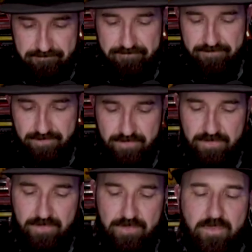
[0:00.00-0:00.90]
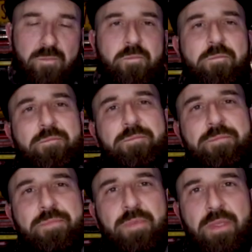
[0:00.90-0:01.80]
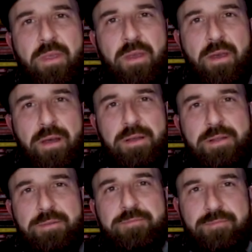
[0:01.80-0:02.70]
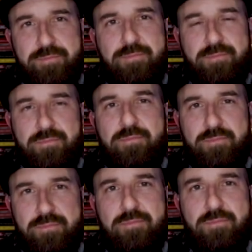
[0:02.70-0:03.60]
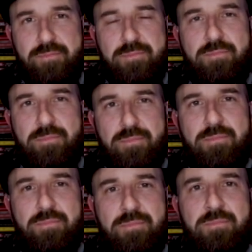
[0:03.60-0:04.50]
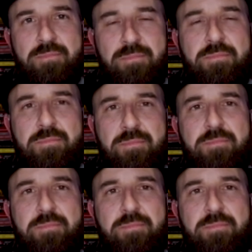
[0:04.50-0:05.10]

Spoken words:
No words are spoken by the person on screen.